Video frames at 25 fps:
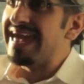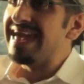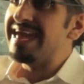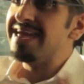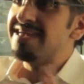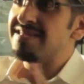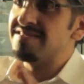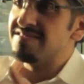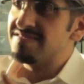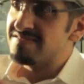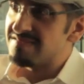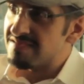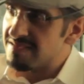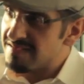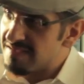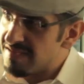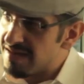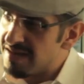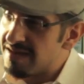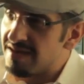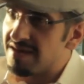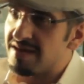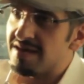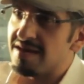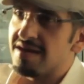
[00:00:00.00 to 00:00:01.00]
gained
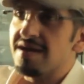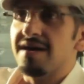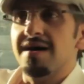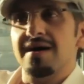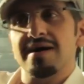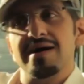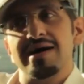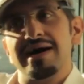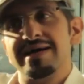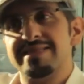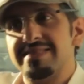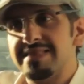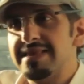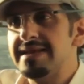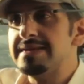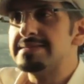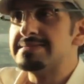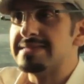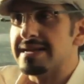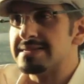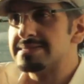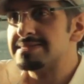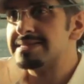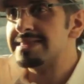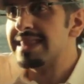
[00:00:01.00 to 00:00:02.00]
at
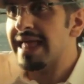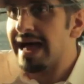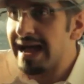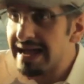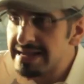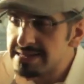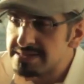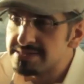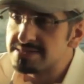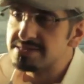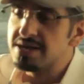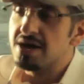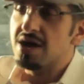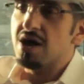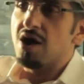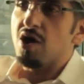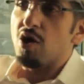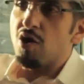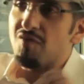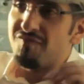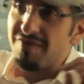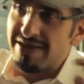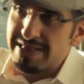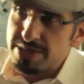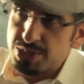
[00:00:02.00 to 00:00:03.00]
least a slice
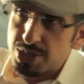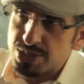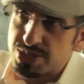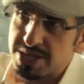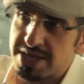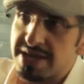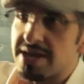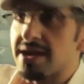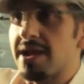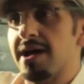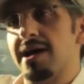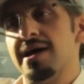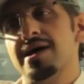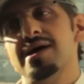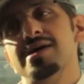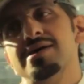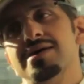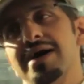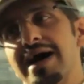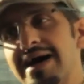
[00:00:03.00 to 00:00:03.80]
of Al Jazeera